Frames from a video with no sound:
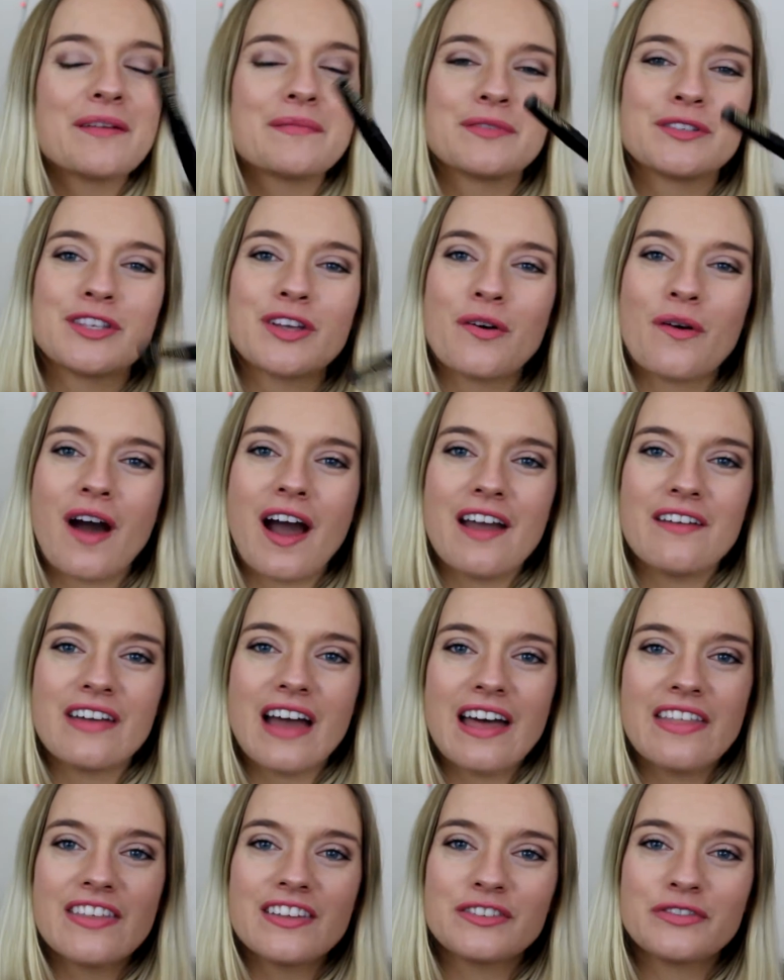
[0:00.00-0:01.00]
So I've
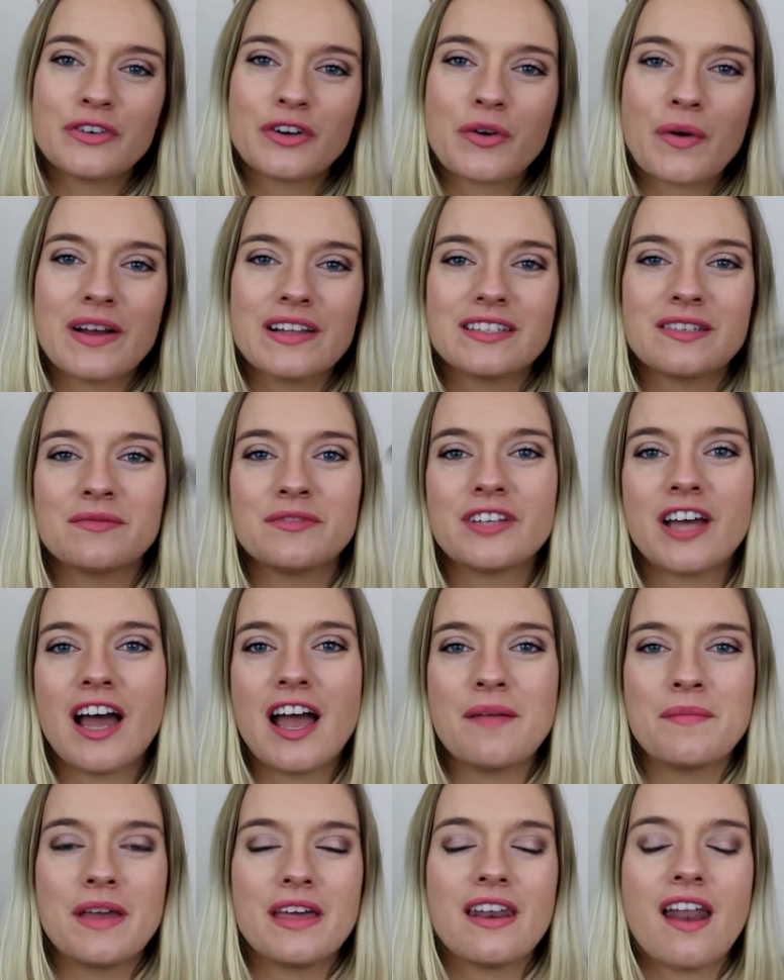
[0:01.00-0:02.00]
had this for quite some
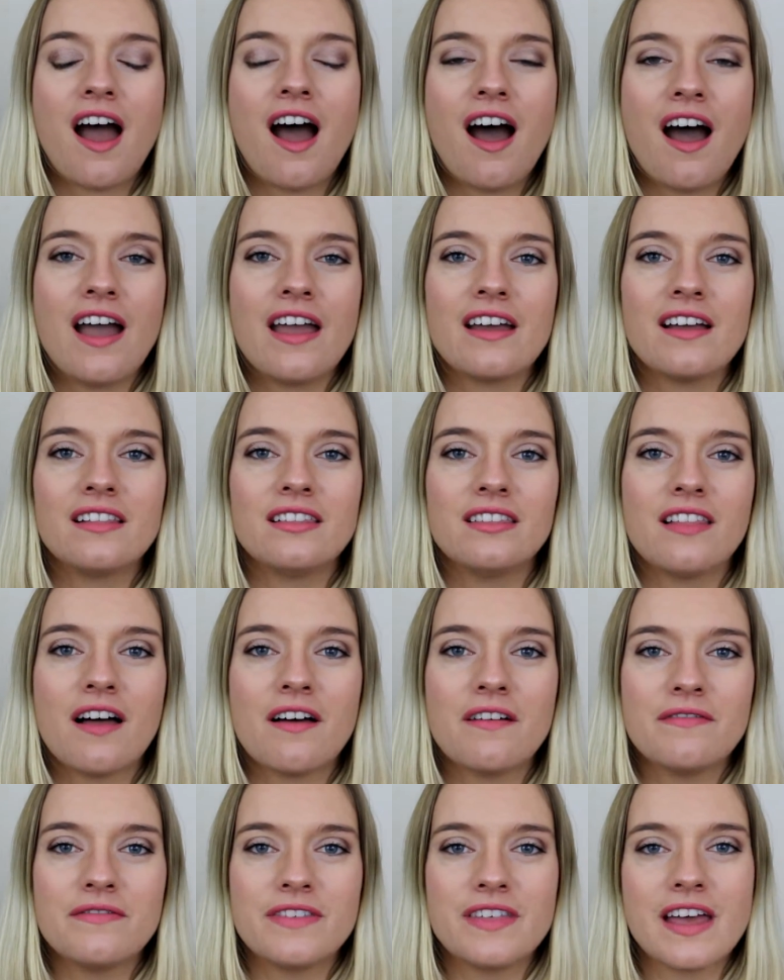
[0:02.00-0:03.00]
time and I
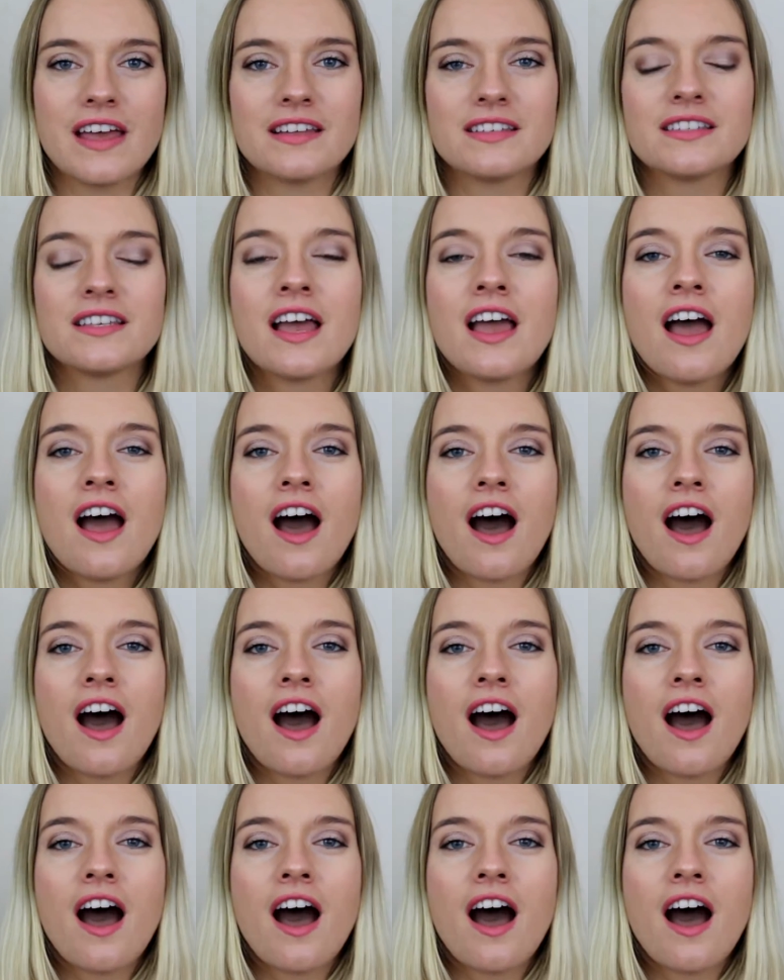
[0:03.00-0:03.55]
love this.